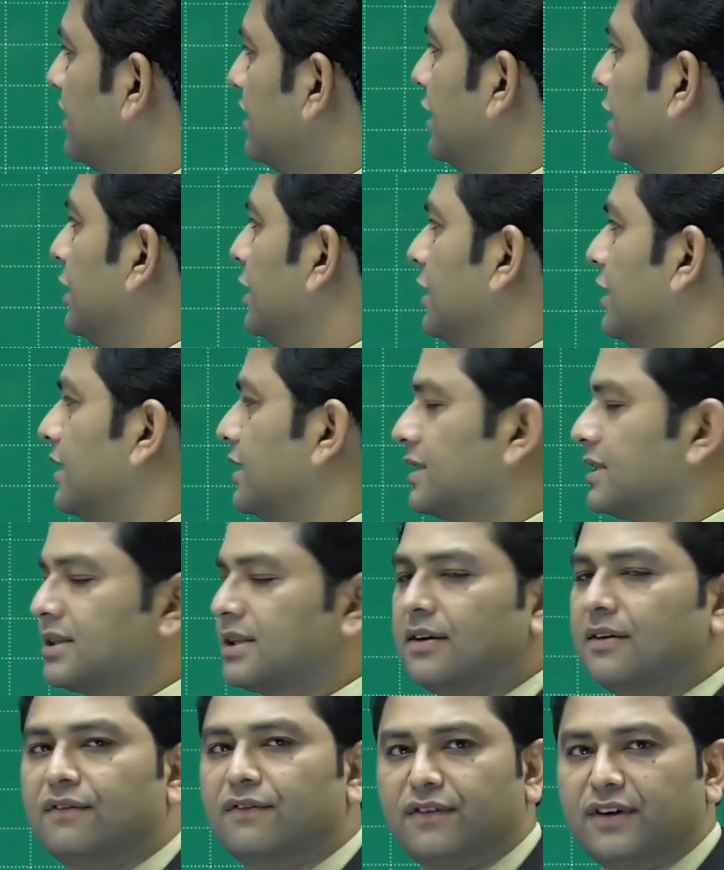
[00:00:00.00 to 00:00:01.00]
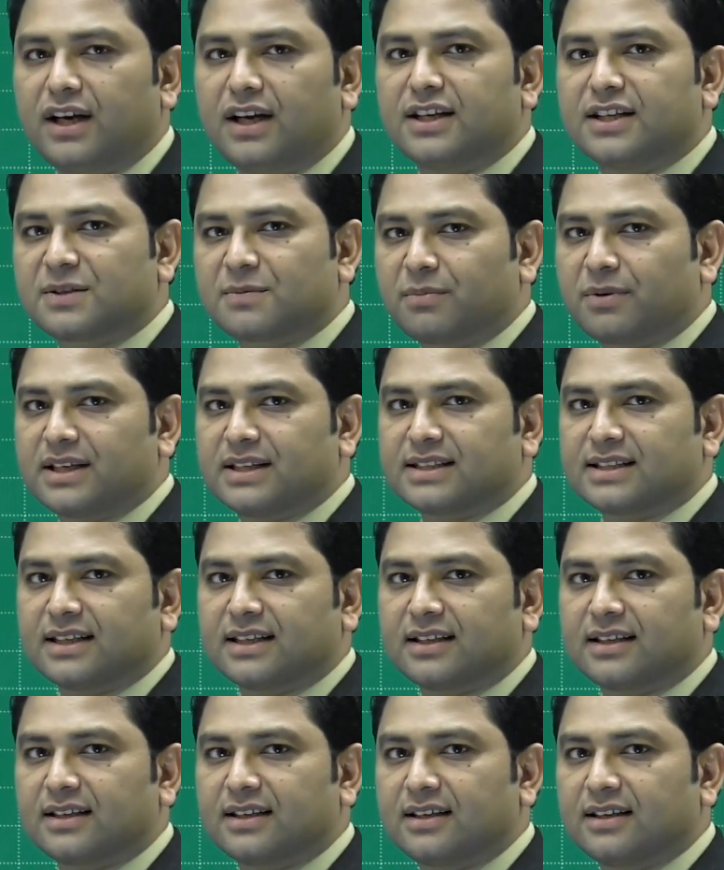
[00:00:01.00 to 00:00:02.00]
the Earth's field is
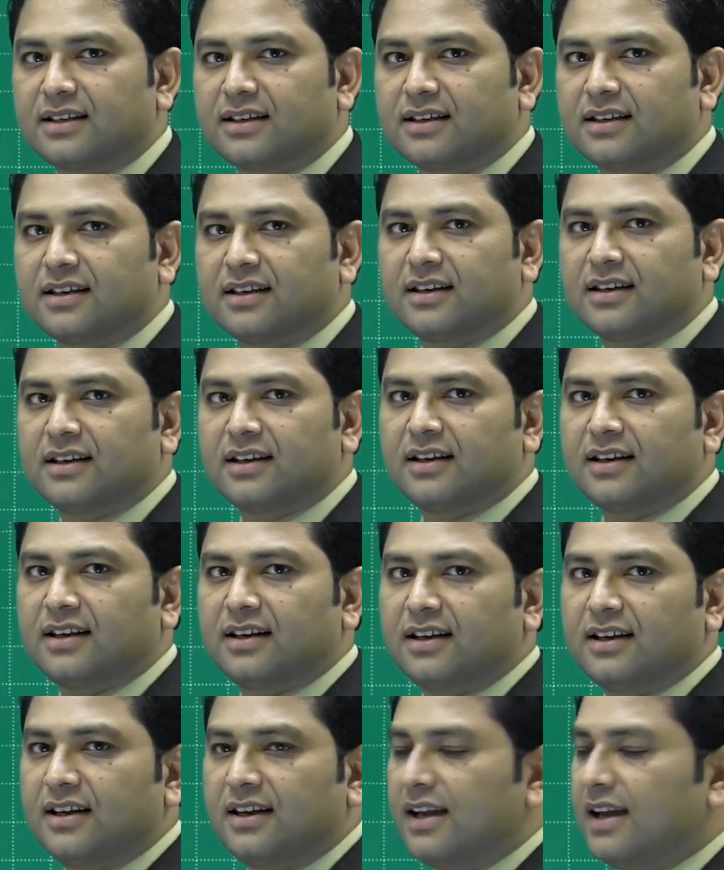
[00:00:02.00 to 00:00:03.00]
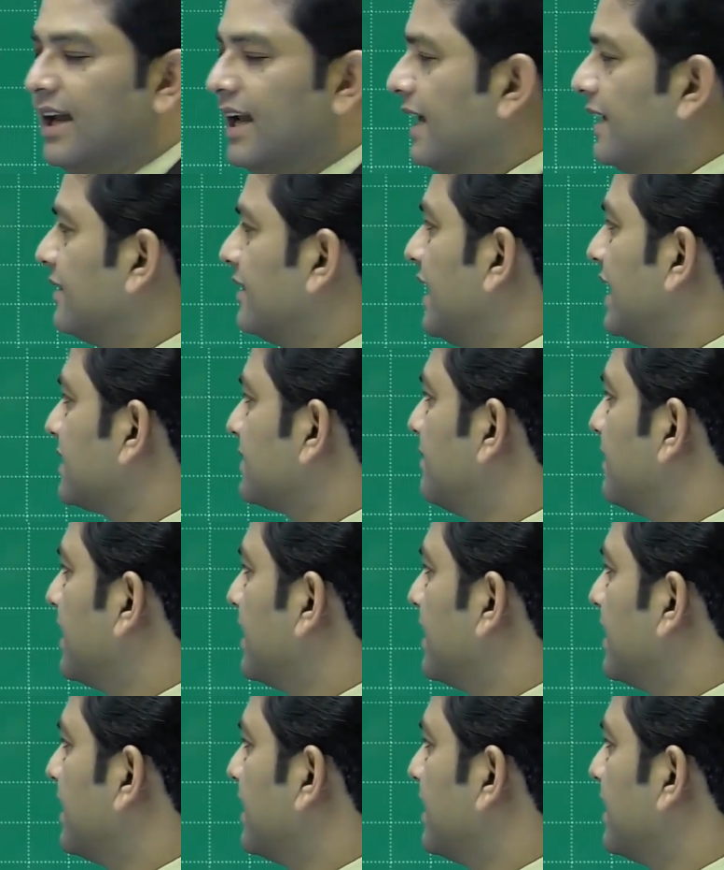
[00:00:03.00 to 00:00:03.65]
present. And that's